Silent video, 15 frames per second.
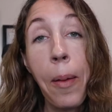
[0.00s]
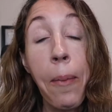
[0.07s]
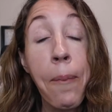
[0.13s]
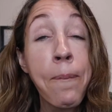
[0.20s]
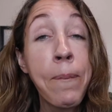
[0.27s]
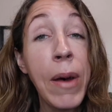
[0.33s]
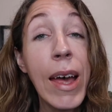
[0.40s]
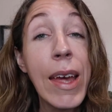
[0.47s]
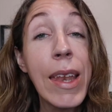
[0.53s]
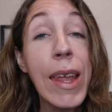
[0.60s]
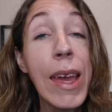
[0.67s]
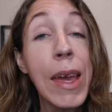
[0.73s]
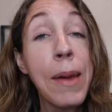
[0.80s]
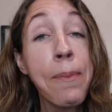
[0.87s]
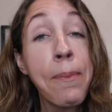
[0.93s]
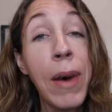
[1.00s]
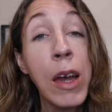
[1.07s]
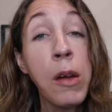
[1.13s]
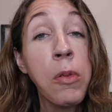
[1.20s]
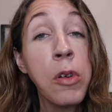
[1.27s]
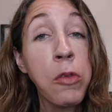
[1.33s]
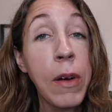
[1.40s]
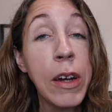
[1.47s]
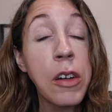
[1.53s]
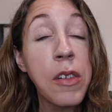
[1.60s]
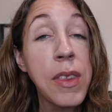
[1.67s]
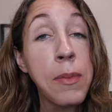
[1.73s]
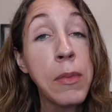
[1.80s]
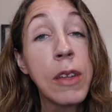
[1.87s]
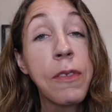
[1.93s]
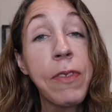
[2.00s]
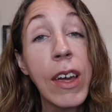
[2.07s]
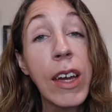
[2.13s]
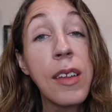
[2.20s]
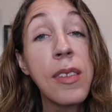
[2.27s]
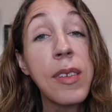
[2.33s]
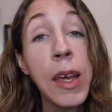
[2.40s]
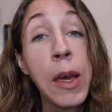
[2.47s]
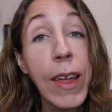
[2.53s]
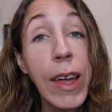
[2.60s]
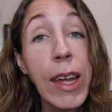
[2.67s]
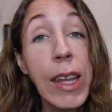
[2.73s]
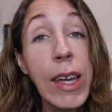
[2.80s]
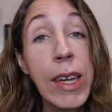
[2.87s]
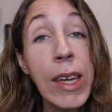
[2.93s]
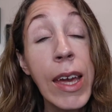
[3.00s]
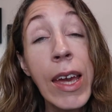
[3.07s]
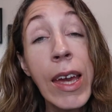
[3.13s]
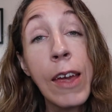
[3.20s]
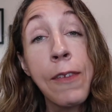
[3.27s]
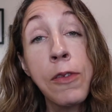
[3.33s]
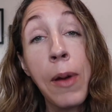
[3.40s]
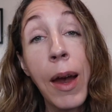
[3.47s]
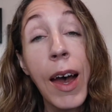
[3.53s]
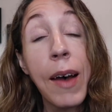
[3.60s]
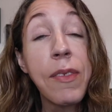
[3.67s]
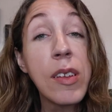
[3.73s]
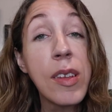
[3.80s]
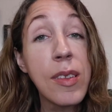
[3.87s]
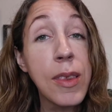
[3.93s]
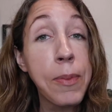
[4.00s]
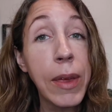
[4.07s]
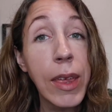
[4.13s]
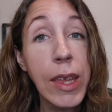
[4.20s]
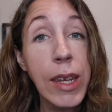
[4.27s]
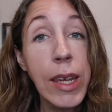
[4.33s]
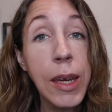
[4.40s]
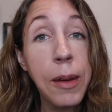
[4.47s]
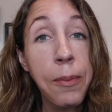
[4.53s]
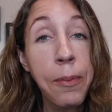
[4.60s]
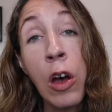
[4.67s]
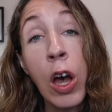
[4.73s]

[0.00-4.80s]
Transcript: but it might require some advanced planning if you have a disability.